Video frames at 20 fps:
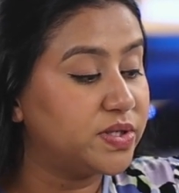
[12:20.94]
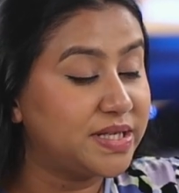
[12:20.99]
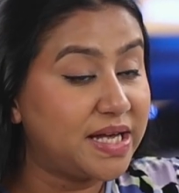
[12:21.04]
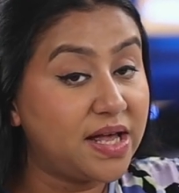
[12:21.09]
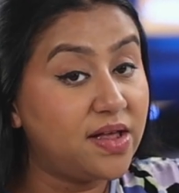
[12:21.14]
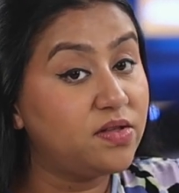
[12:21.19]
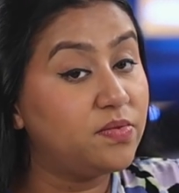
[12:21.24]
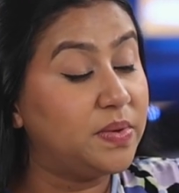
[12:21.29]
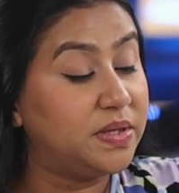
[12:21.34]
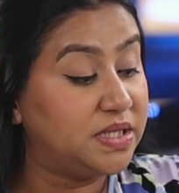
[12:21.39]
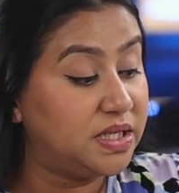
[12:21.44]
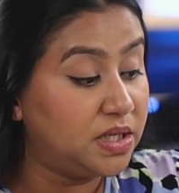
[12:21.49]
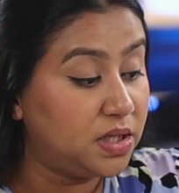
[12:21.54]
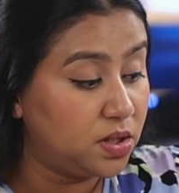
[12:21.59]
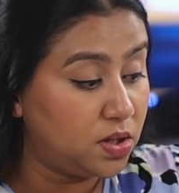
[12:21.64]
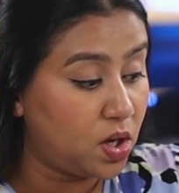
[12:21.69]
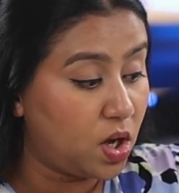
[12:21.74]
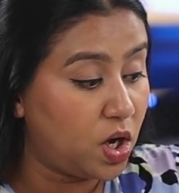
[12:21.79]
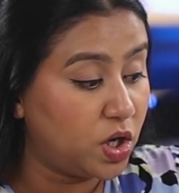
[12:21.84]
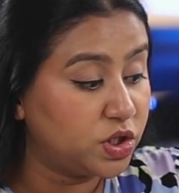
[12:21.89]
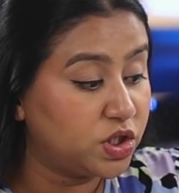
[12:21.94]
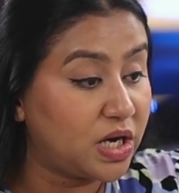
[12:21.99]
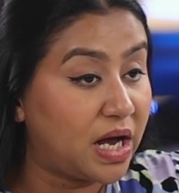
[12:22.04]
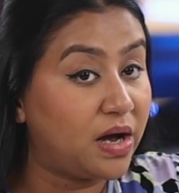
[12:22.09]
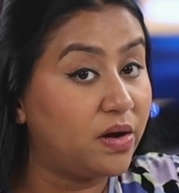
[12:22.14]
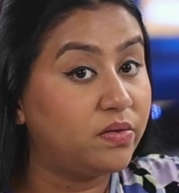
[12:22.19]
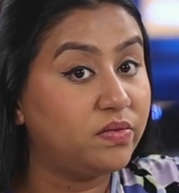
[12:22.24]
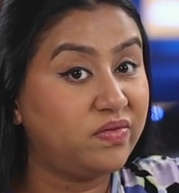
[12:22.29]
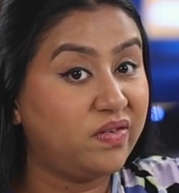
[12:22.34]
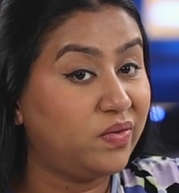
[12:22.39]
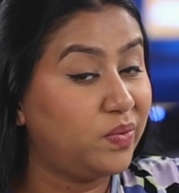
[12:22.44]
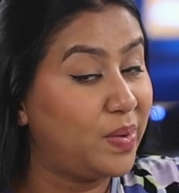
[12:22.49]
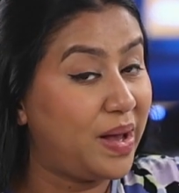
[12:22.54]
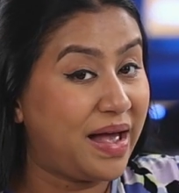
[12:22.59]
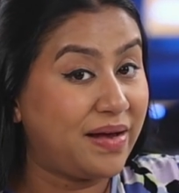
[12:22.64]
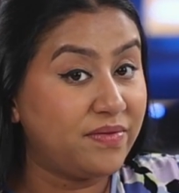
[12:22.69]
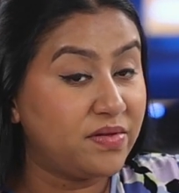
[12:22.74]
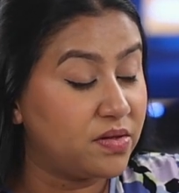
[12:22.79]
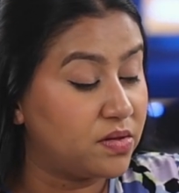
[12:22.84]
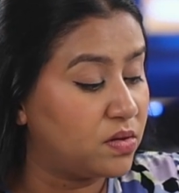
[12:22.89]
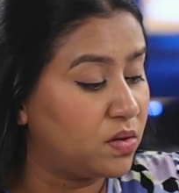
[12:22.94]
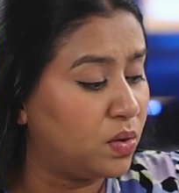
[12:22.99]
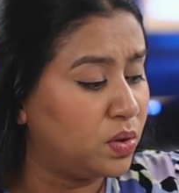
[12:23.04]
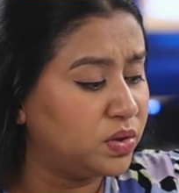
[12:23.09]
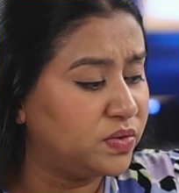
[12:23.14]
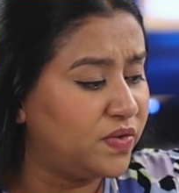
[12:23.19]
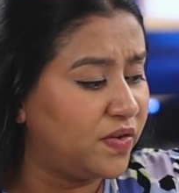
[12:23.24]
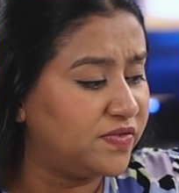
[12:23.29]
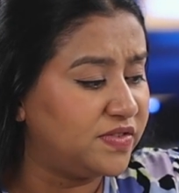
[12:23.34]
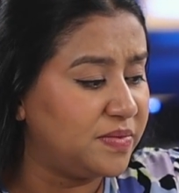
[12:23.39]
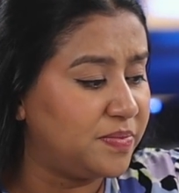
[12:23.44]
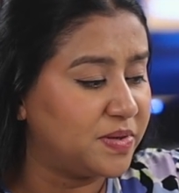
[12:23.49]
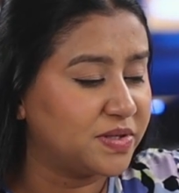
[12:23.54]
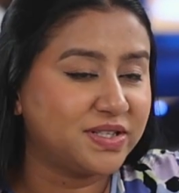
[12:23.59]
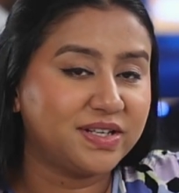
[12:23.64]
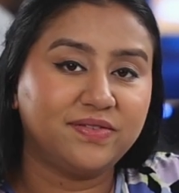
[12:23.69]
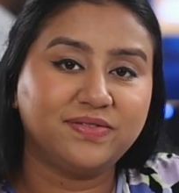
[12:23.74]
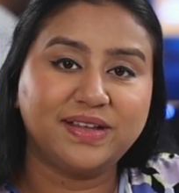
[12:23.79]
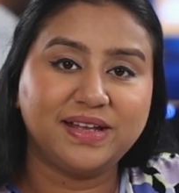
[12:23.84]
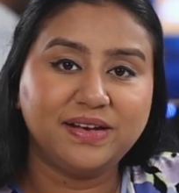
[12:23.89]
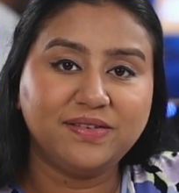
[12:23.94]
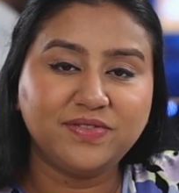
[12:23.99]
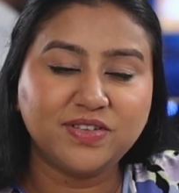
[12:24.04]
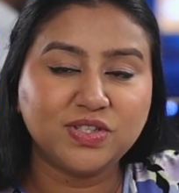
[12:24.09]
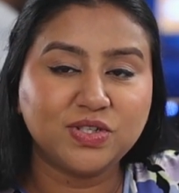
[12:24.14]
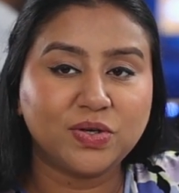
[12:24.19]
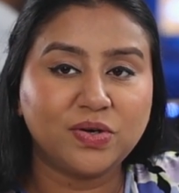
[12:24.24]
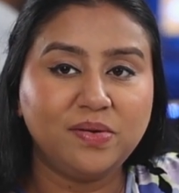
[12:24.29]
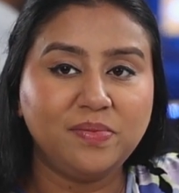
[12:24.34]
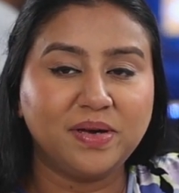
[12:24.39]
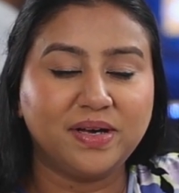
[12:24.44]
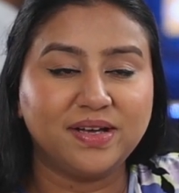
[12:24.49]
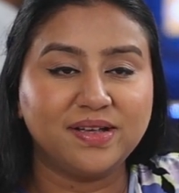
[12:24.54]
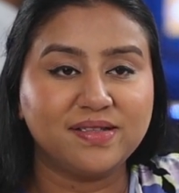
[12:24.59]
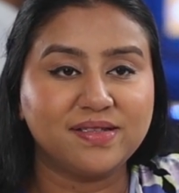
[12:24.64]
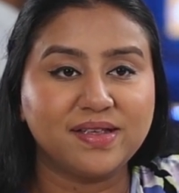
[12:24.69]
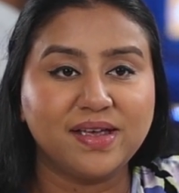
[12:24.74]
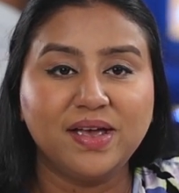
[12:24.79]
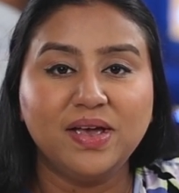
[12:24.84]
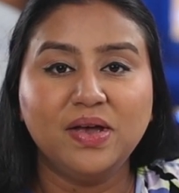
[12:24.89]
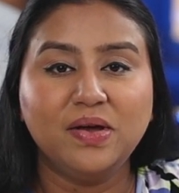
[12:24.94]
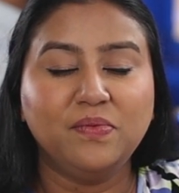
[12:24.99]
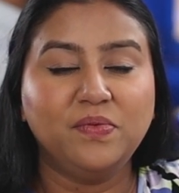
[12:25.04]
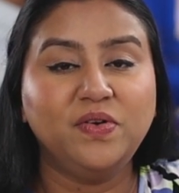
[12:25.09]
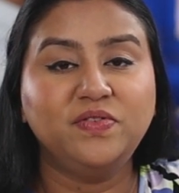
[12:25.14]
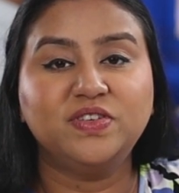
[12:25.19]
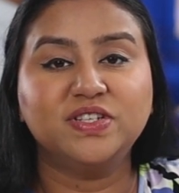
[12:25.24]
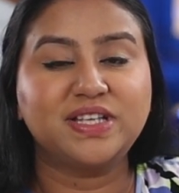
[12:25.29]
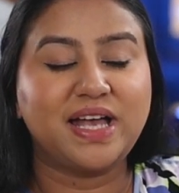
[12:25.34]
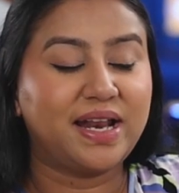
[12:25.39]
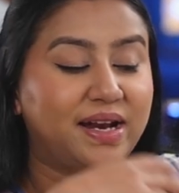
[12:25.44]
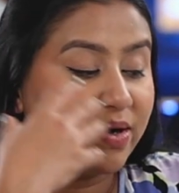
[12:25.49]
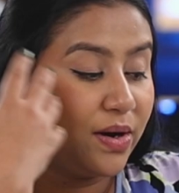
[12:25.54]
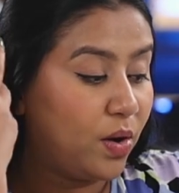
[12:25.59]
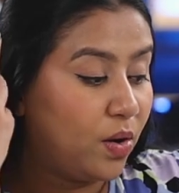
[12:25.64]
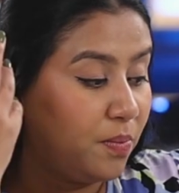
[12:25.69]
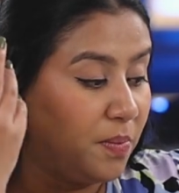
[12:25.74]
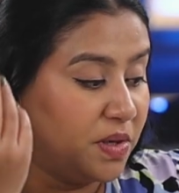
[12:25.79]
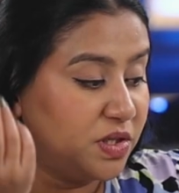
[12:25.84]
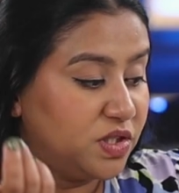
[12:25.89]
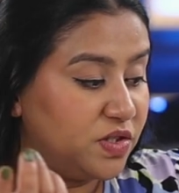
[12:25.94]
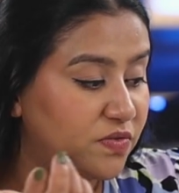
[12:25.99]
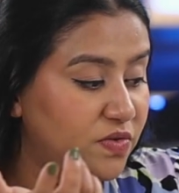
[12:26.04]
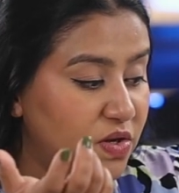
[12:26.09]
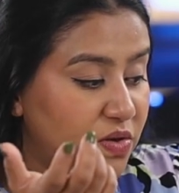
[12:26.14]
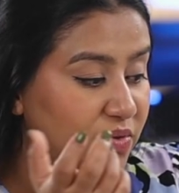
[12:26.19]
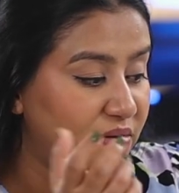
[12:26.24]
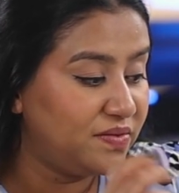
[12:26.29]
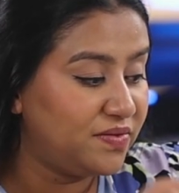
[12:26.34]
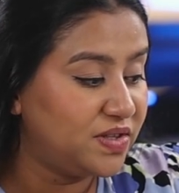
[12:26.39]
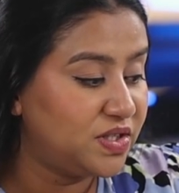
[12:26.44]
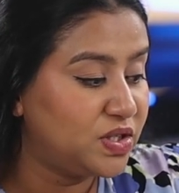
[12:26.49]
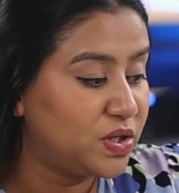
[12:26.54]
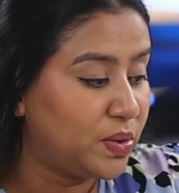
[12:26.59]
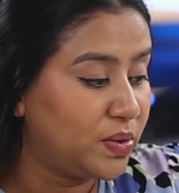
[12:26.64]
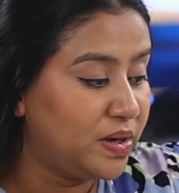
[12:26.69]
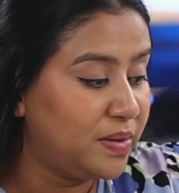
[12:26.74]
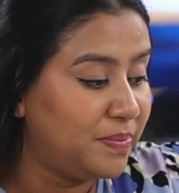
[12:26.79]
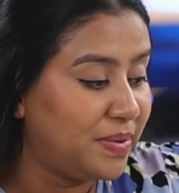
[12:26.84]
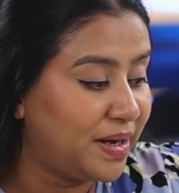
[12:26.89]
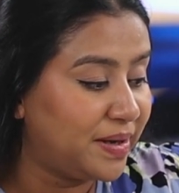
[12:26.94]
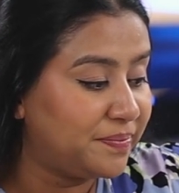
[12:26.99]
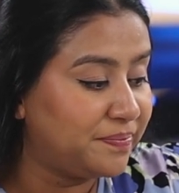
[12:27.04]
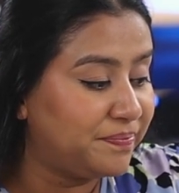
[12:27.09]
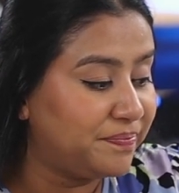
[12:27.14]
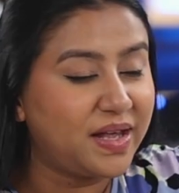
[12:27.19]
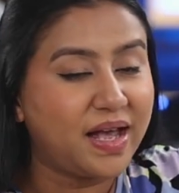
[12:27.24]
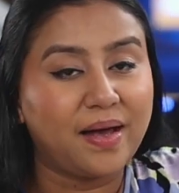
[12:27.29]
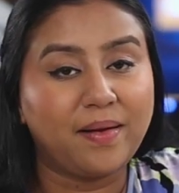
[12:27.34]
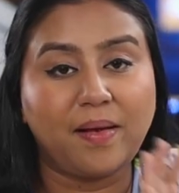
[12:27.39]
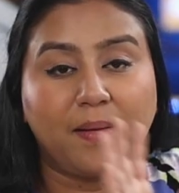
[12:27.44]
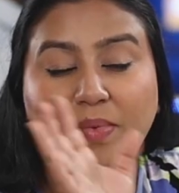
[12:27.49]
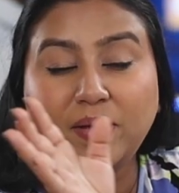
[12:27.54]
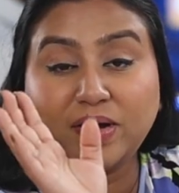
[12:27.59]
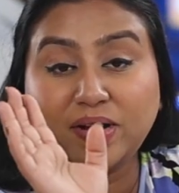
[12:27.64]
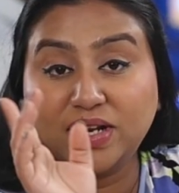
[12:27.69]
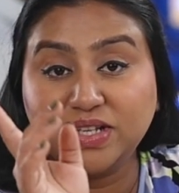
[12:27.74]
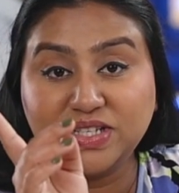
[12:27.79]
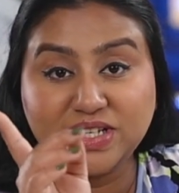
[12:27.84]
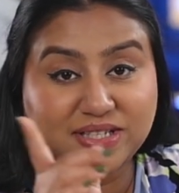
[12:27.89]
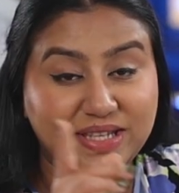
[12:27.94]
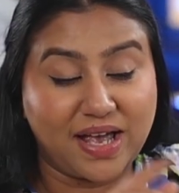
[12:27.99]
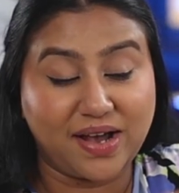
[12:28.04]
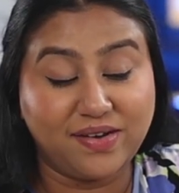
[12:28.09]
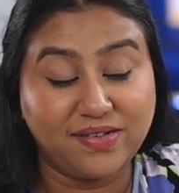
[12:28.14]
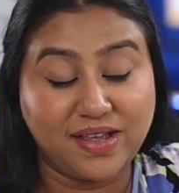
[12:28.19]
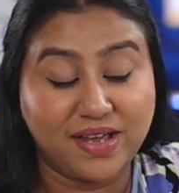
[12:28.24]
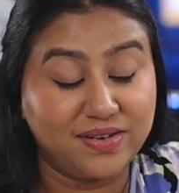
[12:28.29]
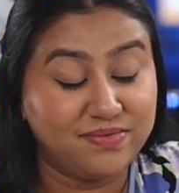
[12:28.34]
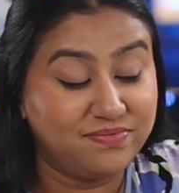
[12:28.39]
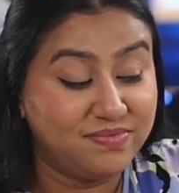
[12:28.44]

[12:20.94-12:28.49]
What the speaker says: sales? We did launch. However, we haven't sold 50% of the inventory because we've just added a whole bunch of new inventory. But yeah, I'm not going to tick that because I